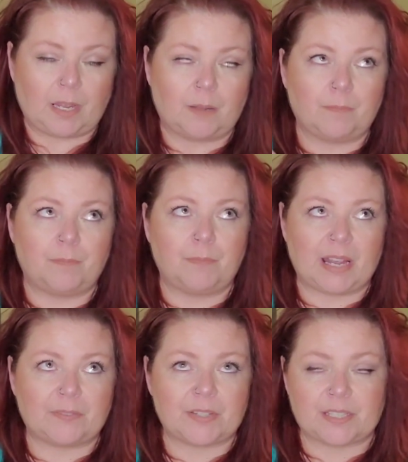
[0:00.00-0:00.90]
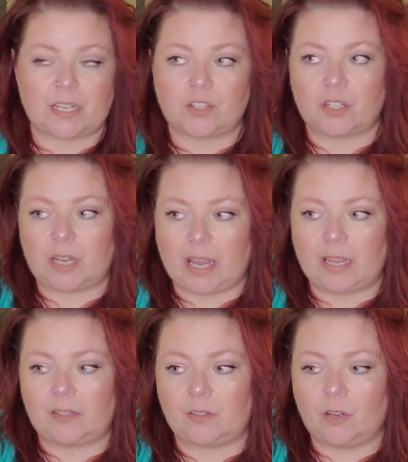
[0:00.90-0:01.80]
manifestation
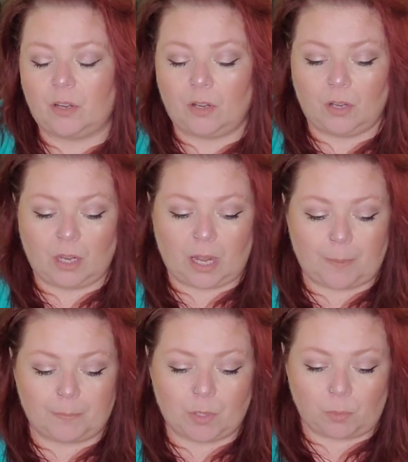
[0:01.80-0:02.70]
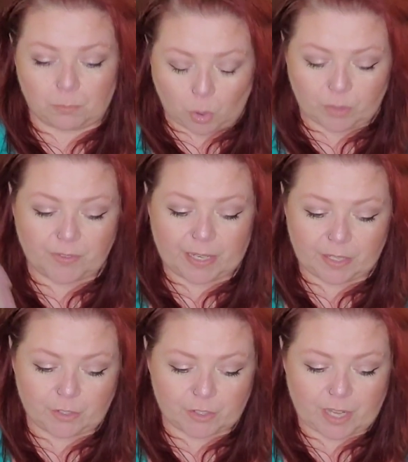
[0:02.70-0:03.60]
and motivating
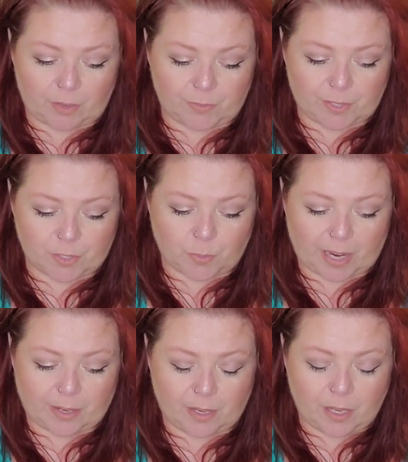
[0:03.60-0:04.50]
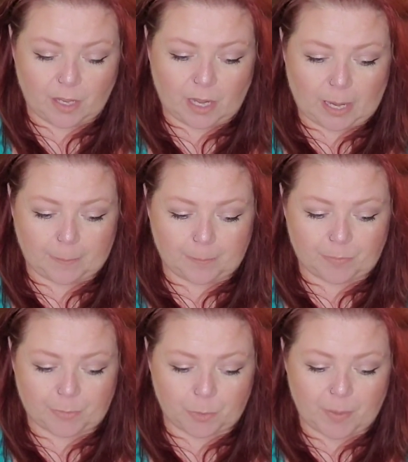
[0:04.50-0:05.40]
yourself this way
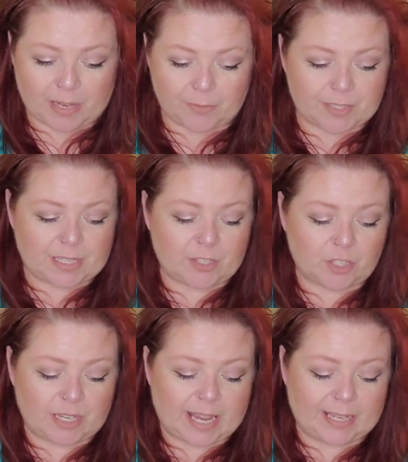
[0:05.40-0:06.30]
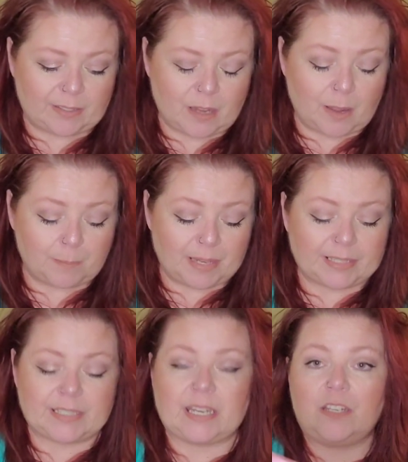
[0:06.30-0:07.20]
through manifestation and
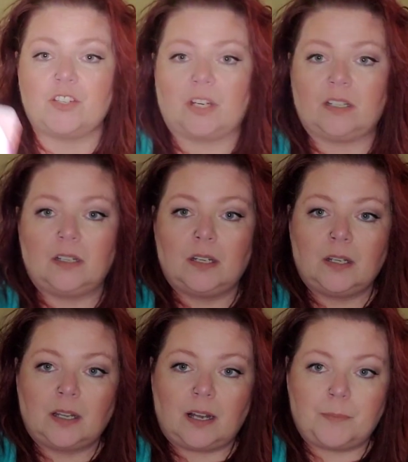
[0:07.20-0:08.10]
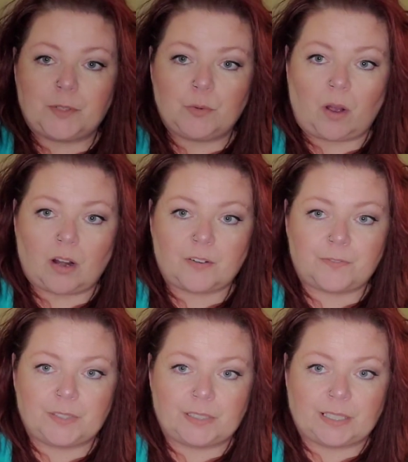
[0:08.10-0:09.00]
meditation. You are
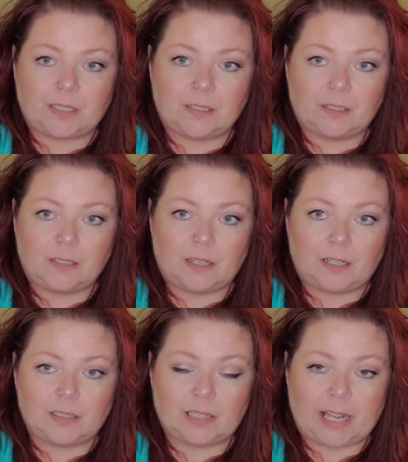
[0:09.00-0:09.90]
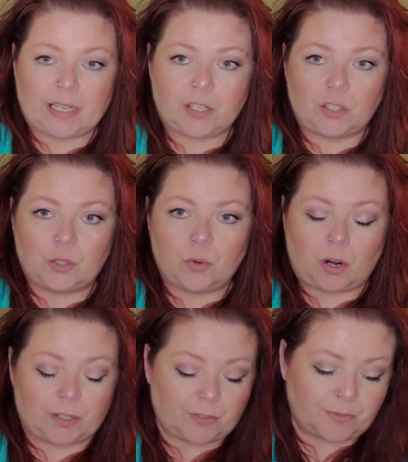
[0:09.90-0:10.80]
feeling like you
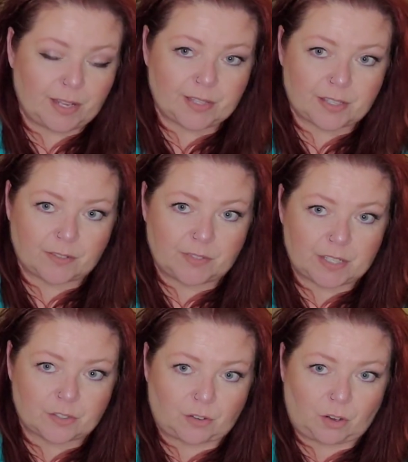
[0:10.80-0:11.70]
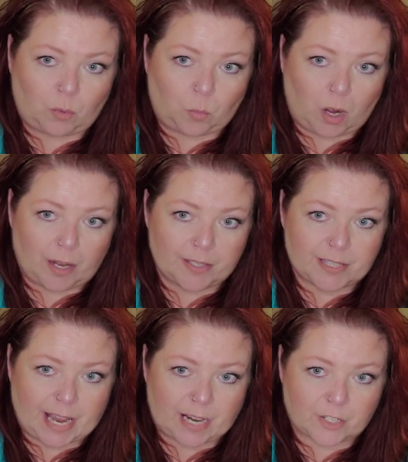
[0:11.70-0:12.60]
are defensive. These are all wands,
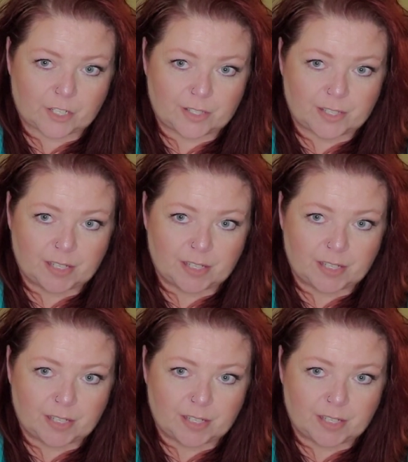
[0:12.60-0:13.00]
actions